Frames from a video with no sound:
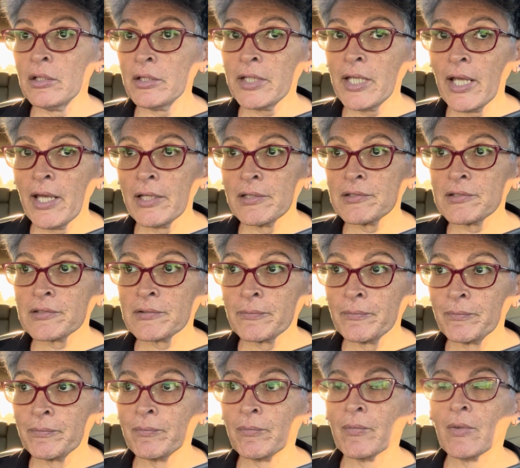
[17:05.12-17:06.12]
cats,
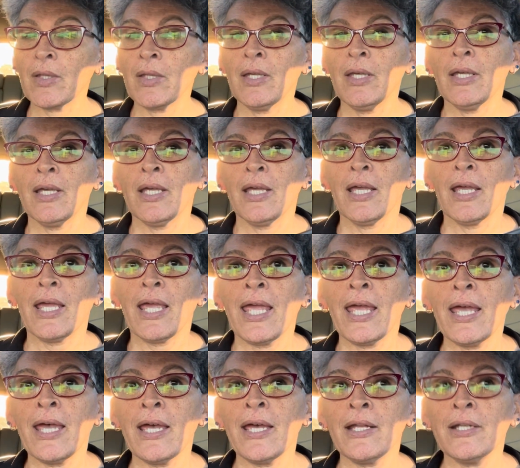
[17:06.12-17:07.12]

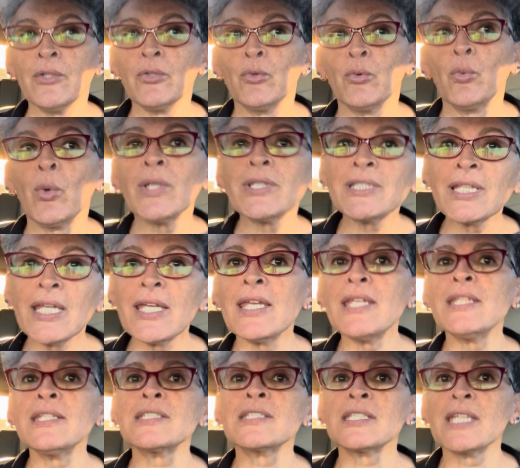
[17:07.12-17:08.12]
and what
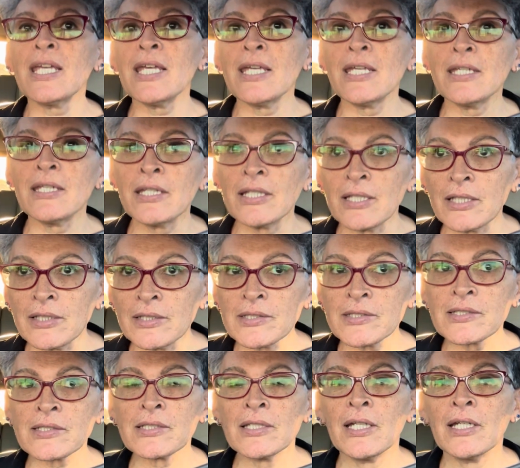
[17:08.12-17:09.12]
they say
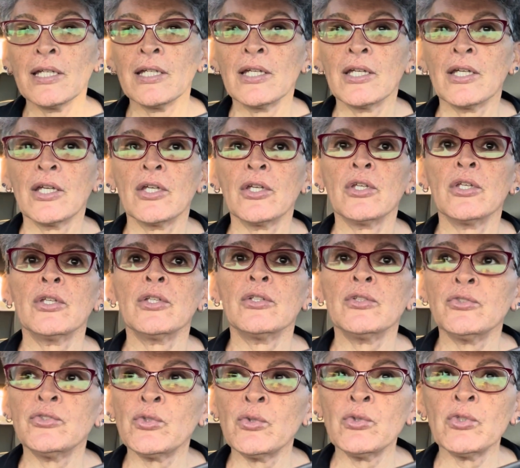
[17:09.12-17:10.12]
is
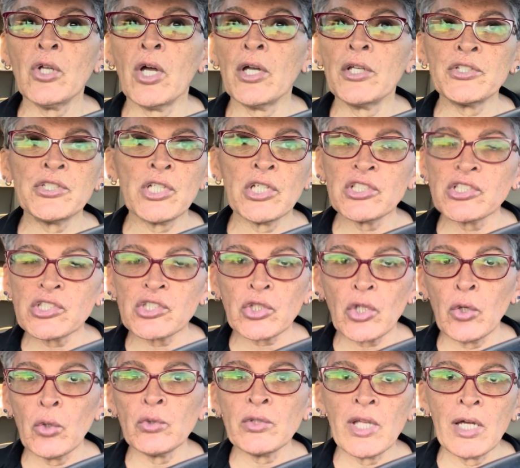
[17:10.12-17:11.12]
do not just
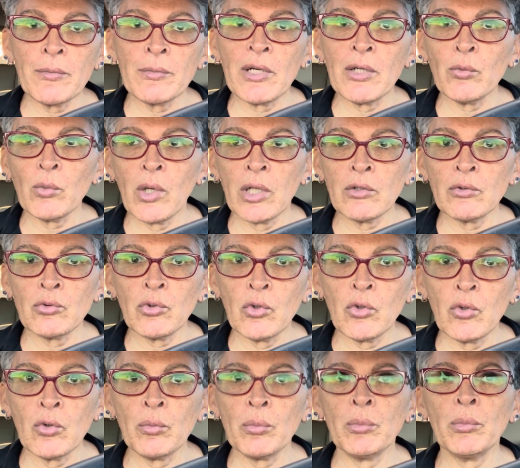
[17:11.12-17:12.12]
throw them in one
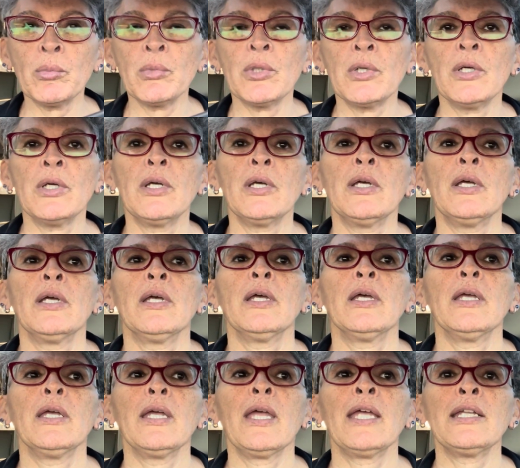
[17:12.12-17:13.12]
room
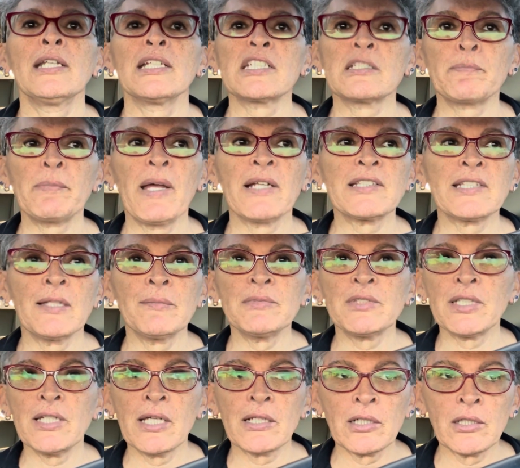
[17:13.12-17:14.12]
and expect them to
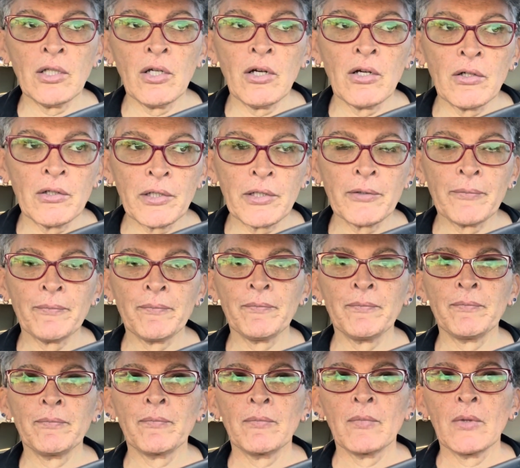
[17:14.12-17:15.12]
get along.
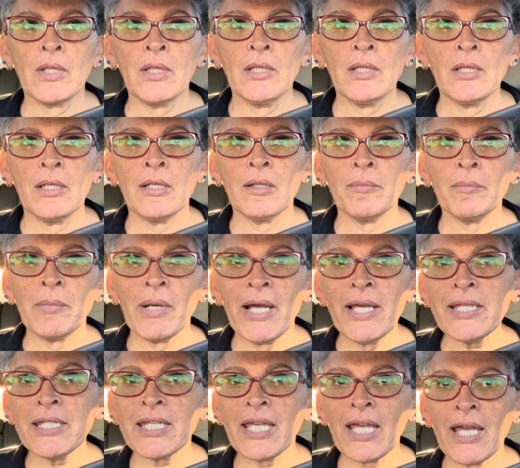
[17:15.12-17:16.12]

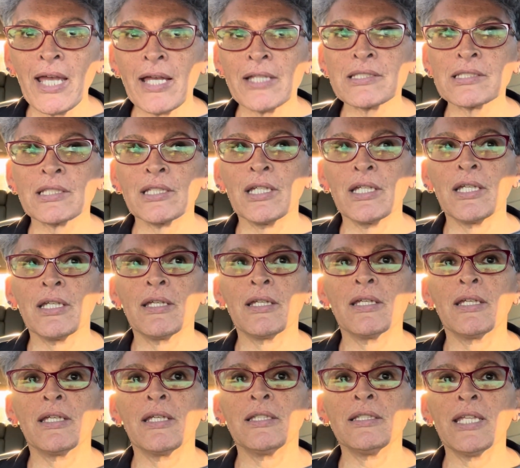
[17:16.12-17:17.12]
My cats,
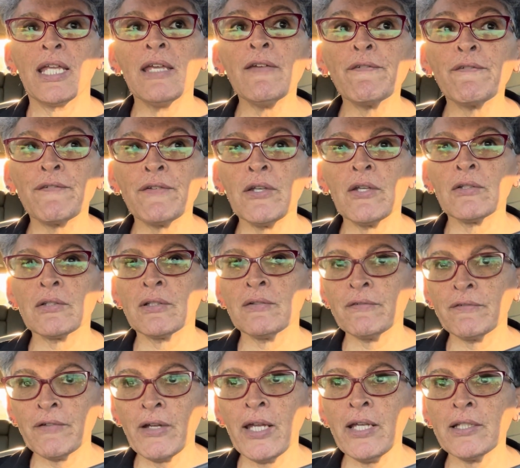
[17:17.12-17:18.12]
they feel
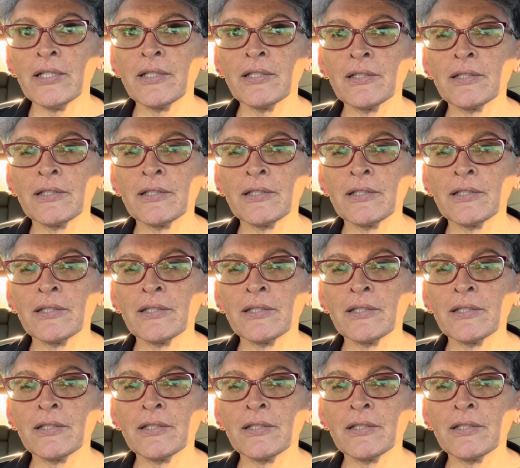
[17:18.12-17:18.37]
invaded.